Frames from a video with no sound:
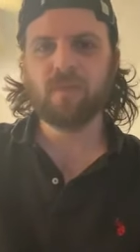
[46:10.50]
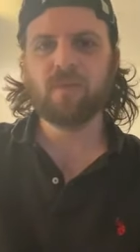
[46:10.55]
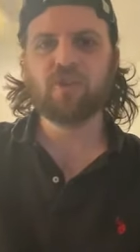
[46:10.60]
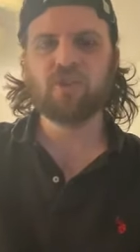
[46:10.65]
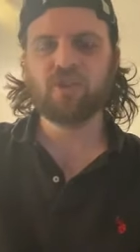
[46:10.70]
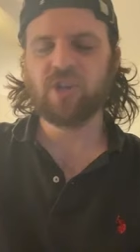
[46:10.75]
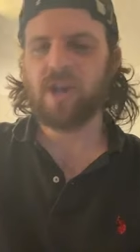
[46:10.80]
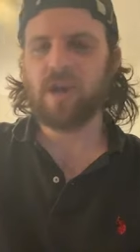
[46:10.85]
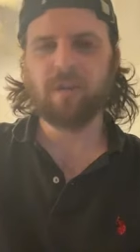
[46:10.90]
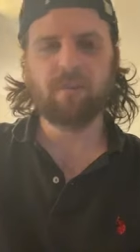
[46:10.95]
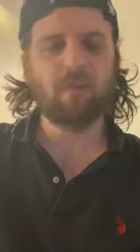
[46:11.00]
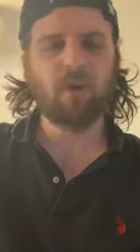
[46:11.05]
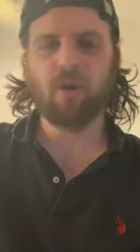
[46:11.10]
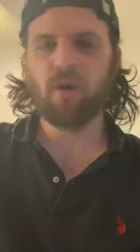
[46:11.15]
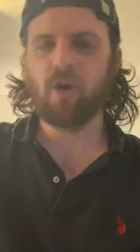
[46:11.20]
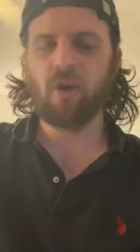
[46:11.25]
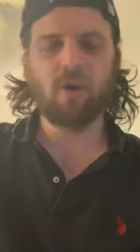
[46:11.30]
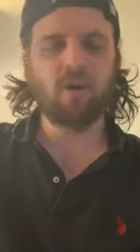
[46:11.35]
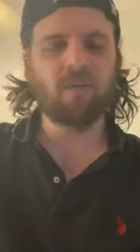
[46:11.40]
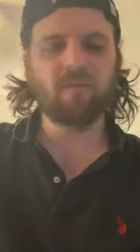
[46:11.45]
Shame
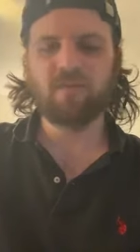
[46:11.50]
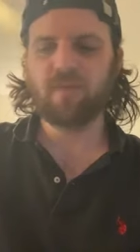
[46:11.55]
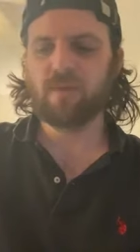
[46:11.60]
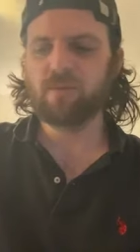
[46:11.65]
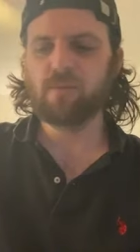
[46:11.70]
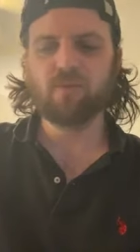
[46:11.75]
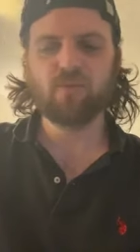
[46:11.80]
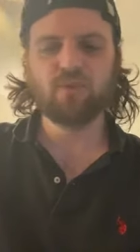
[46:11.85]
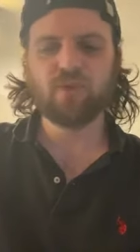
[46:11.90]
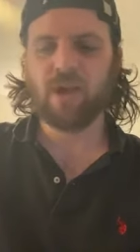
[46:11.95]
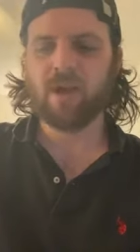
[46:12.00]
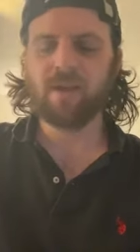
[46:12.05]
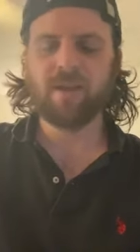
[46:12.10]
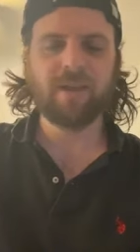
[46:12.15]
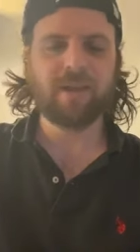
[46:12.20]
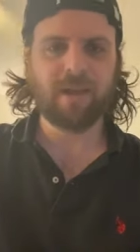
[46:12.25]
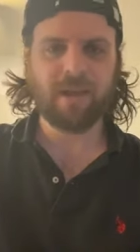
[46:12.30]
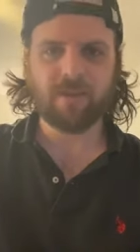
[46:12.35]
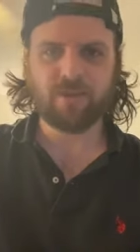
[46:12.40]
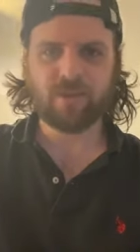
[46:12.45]
on all of them who tried to
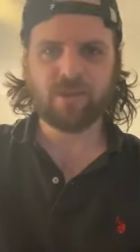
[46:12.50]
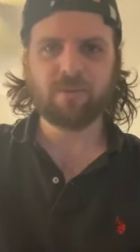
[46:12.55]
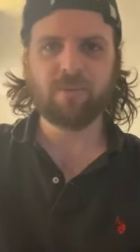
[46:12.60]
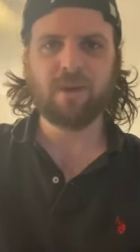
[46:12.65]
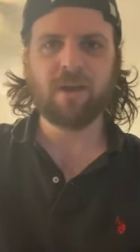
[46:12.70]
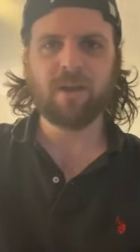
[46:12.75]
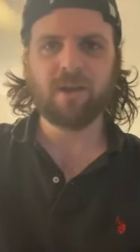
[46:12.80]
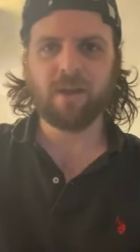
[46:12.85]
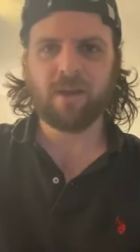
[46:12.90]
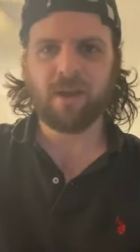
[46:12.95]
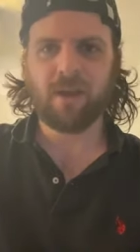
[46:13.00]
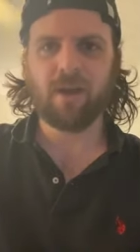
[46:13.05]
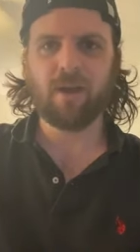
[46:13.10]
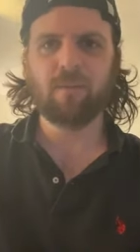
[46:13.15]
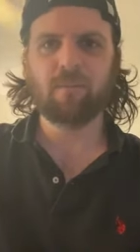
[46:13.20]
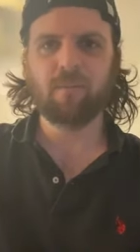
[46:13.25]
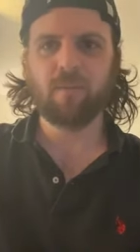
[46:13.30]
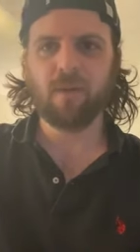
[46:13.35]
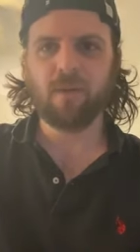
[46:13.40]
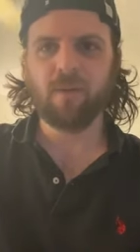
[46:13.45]
cancel my
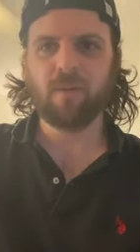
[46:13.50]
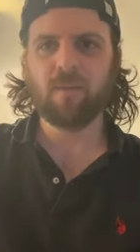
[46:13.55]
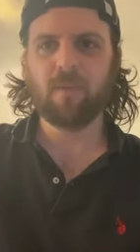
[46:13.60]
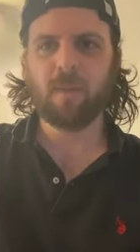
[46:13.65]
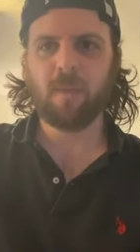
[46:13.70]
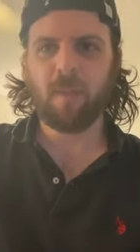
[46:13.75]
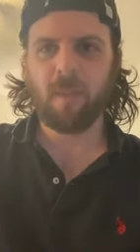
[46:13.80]
account, bro.